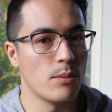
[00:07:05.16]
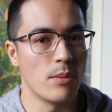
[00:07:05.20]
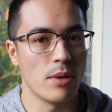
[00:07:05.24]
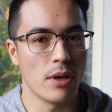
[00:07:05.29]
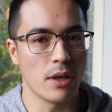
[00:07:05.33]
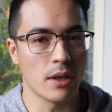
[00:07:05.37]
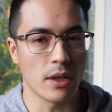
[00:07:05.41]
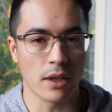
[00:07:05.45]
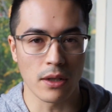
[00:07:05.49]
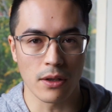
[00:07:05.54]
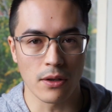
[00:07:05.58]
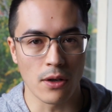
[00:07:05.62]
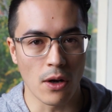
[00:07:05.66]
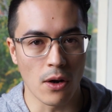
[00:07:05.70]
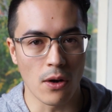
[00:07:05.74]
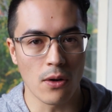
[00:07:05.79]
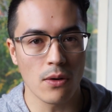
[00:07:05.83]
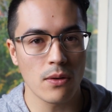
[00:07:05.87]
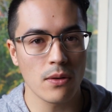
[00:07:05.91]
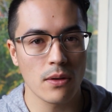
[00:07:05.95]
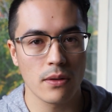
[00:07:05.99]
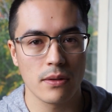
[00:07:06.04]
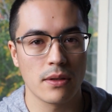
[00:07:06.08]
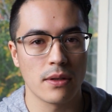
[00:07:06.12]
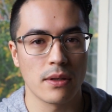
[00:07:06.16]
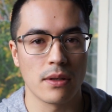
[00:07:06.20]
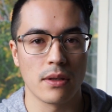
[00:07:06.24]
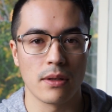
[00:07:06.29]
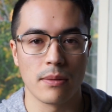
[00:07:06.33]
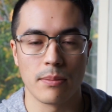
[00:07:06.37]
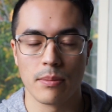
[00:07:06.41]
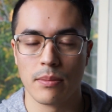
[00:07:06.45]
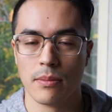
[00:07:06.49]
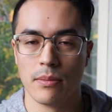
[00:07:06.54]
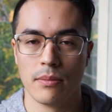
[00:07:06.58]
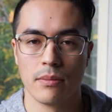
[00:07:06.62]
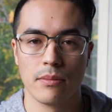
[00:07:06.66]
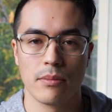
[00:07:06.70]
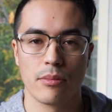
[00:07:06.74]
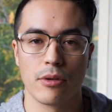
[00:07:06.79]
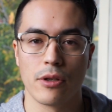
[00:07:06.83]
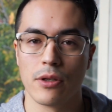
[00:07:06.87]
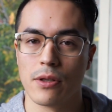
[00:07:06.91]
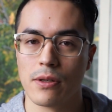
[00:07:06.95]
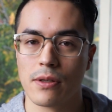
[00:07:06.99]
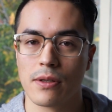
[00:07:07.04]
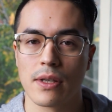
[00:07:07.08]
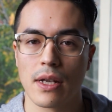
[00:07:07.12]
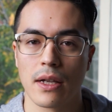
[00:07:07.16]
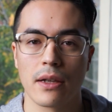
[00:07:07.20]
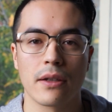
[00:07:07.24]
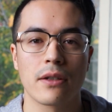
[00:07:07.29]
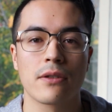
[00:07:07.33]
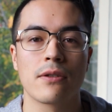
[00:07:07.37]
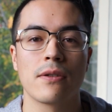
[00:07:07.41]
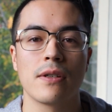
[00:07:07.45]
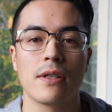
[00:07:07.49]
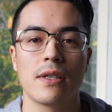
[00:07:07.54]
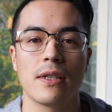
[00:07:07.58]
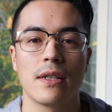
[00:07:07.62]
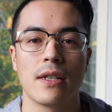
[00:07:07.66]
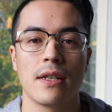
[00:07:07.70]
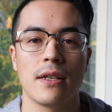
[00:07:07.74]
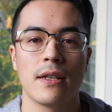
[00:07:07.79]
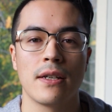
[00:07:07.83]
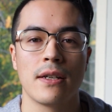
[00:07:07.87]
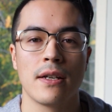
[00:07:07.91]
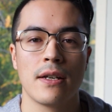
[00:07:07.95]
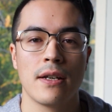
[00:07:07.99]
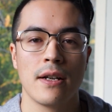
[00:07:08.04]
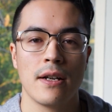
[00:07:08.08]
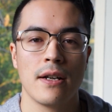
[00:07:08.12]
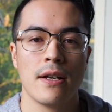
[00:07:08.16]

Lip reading: burning coal to produce electricity,